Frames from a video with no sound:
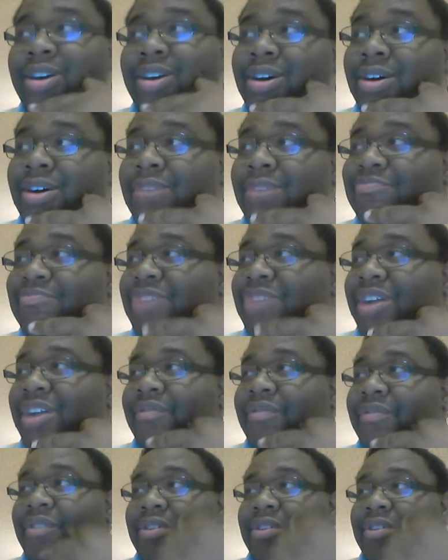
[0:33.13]
and I felt
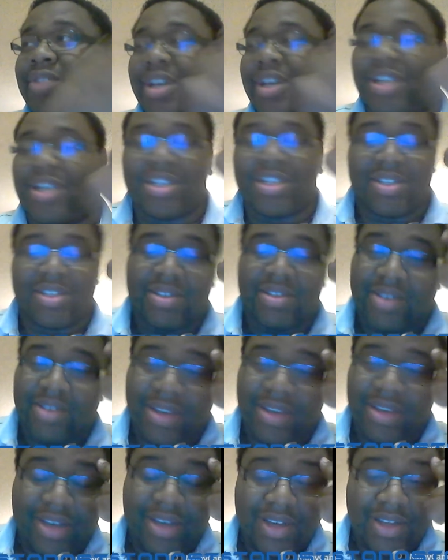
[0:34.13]
like it's
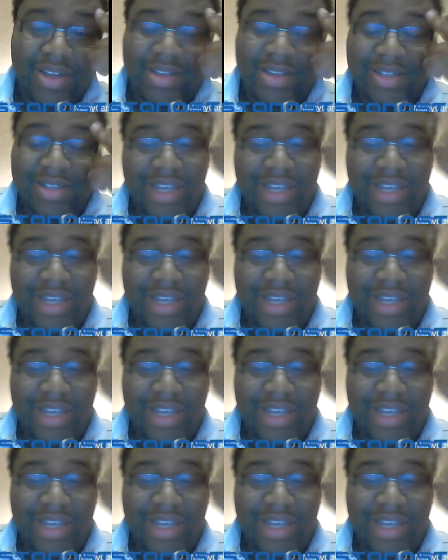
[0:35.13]
time to get